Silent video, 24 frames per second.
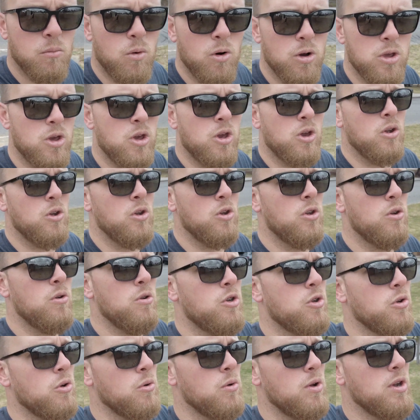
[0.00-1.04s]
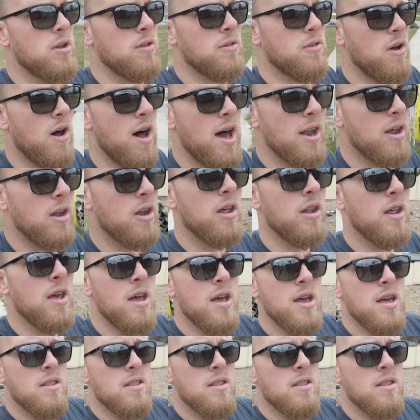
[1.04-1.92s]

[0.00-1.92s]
what you can do and design on it.